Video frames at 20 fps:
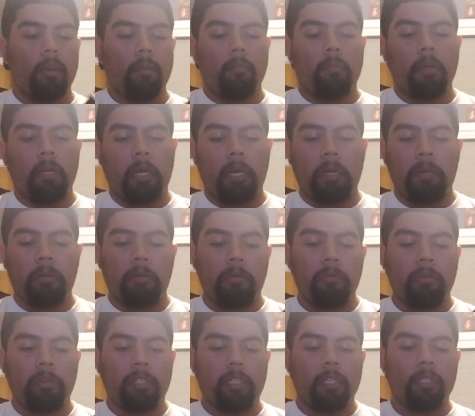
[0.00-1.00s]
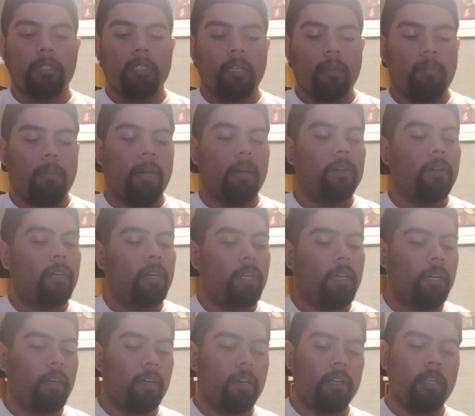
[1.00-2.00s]
but I know a decent amount on
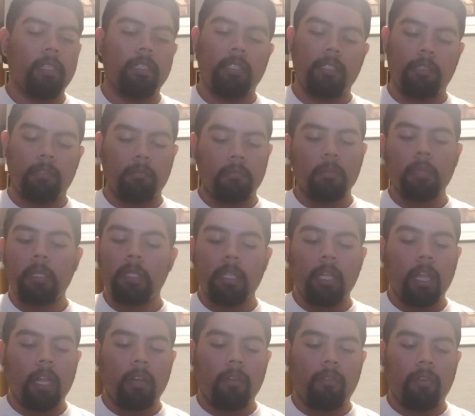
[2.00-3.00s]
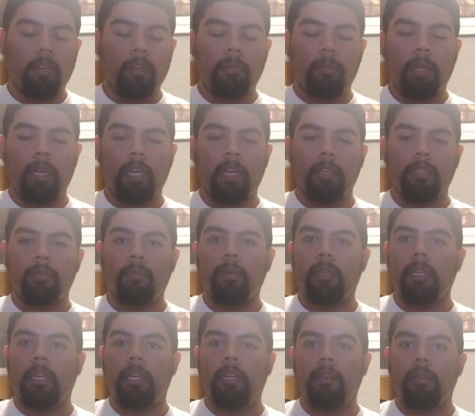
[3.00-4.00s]
here, and it's a lot of fun to play. It's
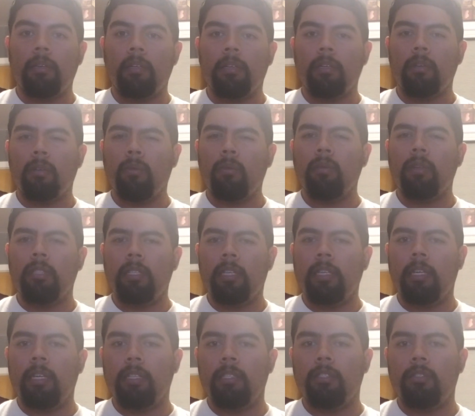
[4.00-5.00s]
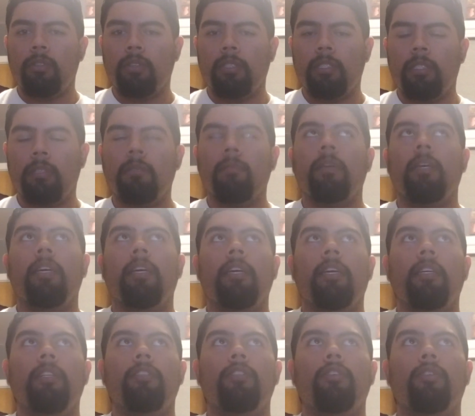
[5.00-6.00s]
really cool. It's an
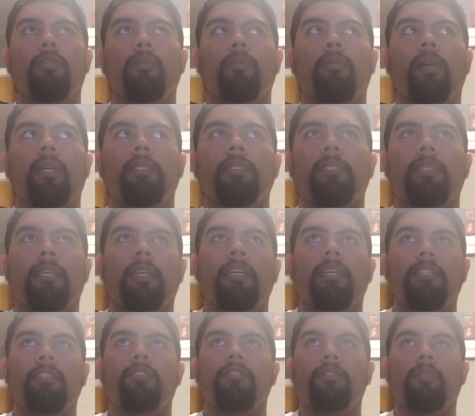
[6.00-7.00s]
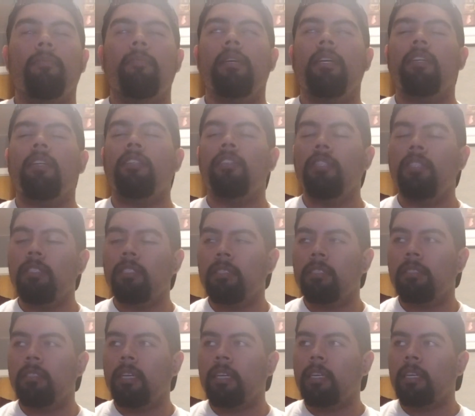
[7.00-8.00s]
interesting instrument.
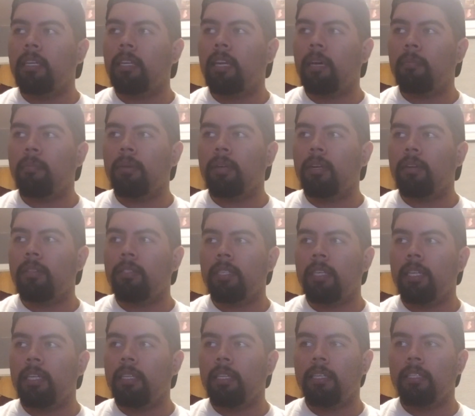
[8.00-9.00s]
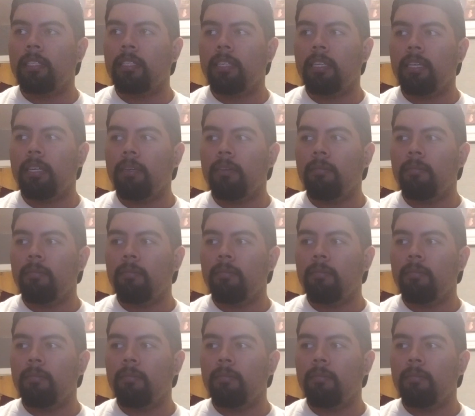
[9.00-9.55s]
Jesus, I cannot pronounce anything today.